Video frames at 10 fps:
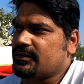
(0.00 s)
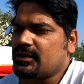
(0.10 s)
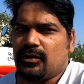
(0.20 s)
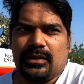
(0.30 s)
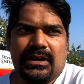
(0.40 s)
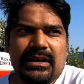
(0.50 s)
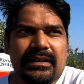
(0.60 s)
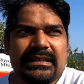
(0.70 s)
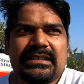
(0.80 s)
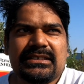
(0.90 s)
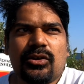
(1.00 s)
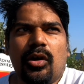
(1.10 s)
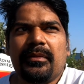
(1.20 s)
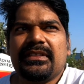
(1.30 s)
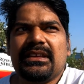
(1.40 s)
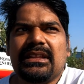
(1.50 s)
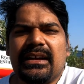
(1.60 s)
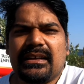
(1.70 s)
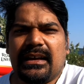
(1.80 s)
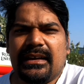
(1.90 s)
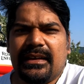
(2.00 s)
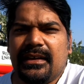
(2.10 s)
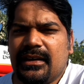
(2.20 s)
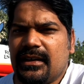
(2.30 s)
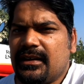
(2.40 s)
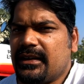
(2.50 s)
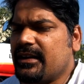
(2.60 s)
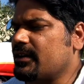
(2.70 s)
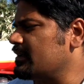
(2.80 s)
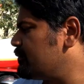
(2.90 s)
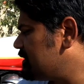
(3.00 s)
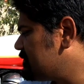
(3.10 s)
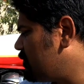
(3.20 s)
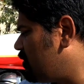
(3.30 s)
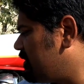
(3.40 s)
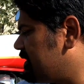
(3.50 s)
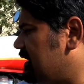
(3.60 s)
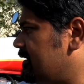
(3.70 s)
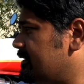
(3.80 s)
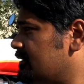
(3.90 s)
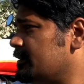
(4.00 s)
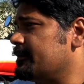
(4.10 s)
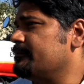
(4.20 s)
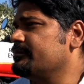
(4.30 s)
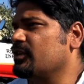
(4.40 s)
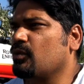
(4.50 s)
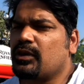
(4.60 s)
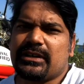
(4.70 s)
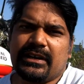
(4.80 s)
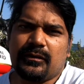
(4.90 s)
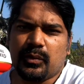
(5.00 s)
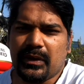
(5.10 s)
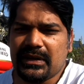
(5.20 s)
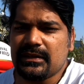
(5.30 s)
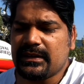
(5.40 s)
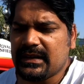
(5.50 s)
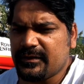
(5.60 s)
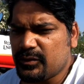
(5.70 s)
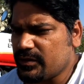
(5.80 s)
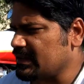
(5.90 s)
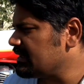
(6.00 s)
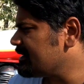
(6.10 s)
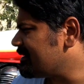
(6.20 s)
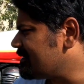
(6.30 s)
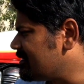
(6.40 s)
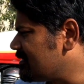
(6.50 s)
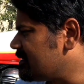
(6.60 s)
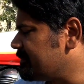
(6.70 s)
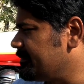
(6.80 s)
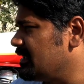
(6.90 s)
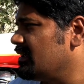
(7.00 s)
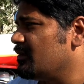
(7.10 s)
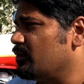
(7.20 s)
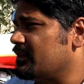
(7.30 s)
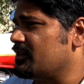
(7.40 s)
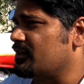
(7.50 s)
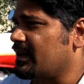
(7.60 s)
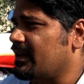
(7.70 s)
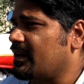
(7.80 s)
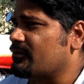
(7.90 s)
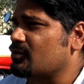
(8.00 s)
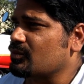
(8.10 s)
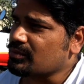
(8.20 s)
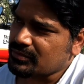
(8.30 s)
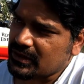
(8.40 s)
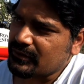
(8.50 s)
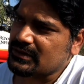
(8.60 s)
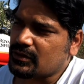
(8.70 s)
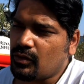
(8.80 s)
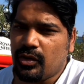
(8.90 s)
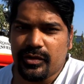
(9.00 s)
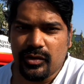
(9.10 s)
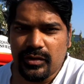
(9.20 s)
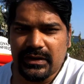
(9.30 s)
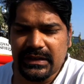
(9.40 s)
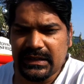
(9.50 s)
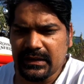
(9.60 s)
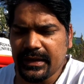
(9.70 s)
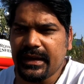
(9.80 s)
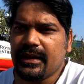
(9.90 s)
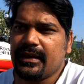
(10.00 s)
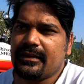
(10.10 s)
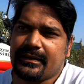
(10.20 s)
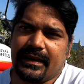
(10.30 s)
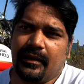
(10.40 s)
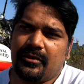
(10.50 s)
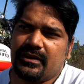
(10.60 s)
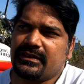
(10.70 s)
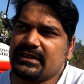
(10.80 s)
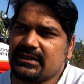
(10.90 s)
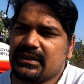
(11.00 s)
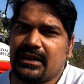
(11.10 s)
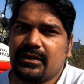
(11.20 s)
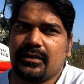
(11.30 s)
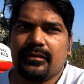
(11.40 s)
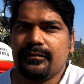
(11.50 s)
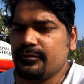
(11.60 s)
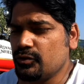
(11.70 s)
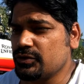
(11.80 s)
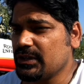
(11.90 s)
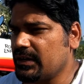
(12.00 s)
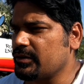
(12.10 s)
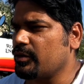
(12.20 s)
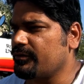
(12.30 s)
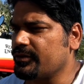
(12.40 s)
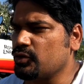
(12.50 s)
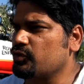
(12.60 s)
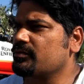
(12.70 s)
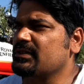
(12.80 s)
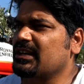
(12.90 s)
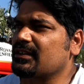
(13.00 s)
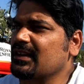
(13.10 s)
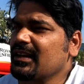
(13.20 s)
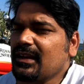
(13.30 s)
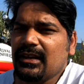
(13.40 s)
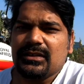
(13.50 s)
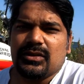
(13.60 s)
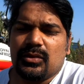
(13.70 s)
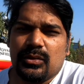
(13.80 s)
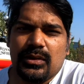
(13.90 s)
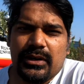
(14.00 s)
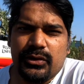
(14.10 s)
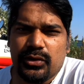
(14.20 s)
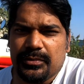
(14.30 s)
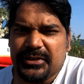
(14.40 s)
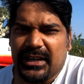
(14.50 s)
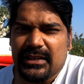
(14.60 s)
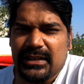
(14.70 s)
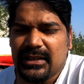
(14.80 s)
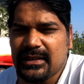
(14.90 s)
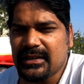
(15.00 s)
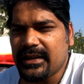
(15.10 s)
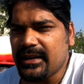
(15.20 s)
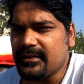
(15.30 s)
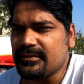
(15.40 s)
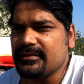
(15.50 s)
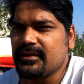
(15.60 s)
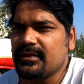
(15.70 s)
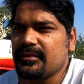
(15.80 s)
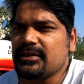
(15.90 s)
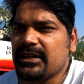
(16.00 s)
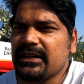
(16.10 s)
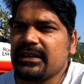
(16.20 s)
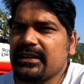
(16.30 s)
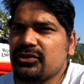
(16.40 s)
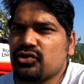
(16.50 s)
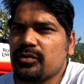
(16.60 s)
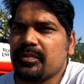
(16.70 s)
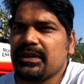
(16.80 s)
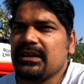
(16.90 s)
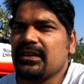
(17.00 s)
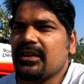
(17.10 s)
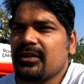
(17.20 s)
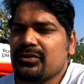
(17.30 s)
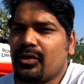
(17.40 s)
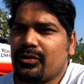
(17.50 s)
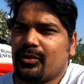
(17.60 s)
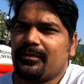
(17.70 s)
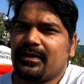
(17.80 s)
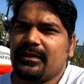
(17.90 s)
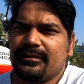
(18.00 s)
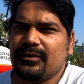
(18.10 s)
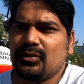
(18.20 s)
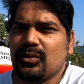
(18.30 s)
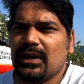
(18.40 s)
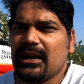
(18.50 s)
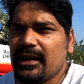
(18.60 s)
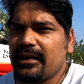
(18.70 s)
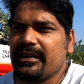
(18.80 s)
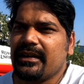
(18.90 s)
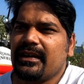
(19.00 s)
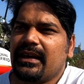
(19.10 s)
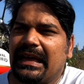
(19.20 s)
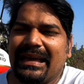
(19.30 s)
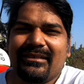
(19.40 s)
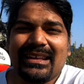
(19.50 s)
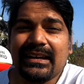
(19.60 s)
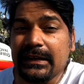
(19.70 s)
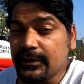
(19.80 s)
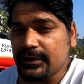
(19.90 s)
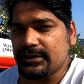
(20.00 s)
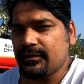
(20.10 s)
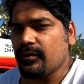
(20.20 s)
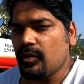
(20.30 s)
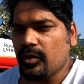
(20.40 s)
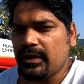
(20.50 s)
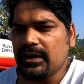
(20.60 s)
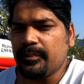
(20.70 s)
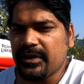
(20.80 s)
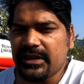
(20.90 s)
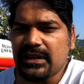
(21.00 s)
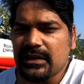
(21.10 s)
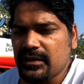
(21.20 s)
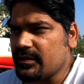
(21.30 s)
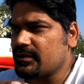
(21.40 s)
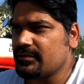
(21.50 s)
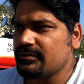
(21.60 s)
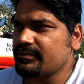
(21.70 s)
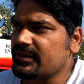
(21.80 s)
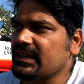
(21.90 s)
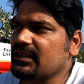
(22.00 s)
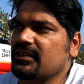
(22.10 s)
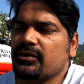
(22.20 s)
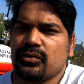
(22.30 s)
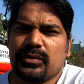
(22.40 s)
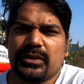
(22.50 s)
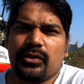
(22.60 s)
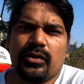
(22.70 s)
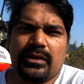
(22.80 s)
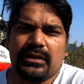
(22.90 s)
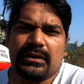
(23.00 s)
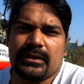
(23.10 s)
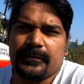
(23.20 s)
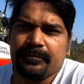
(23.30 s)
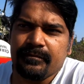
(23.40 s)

So this is the common thing that I get a request for, that what kind of a vehicle that I have to take, and whether I have to invest a lot on the gear, the camera and things like that to start off a YouTube channel. So a YouTube channel, again, certainly should be thought of if you are having an interest on a particular thing that you're doing, or on